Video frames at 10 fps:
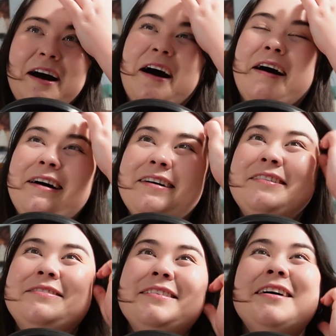uh,
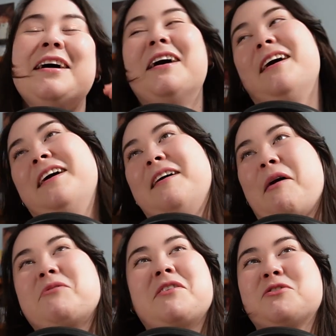
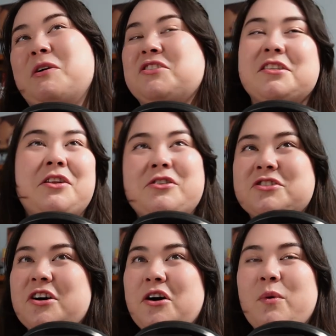I was also watching another
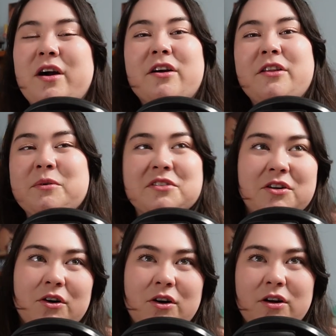show where there was a
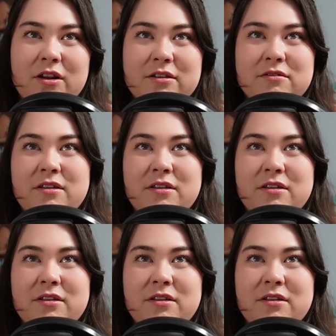girl,